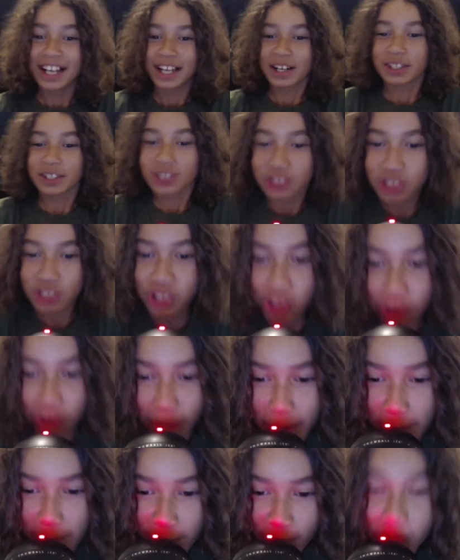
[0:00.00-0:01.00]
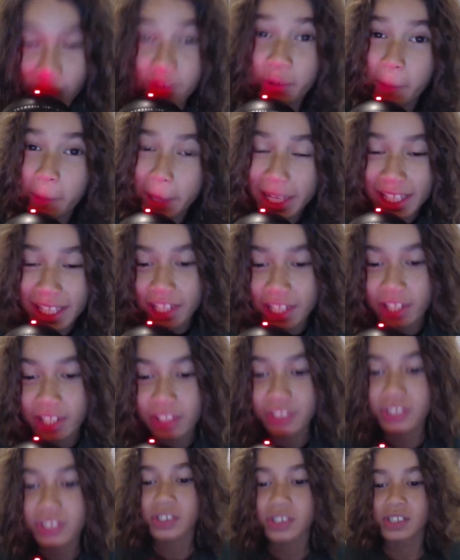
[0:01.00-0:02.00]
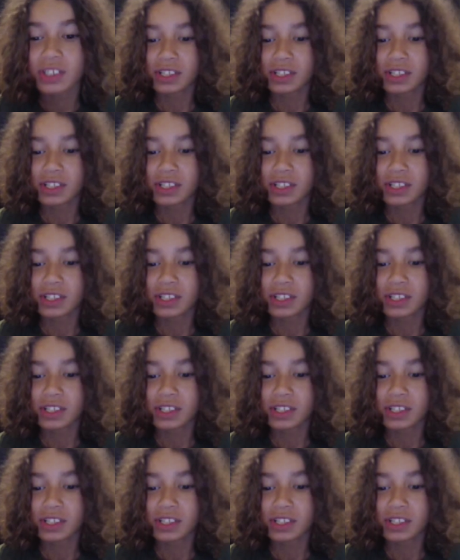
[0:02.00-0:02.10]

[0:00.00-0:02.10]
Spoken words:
And I'd scream for 20 years.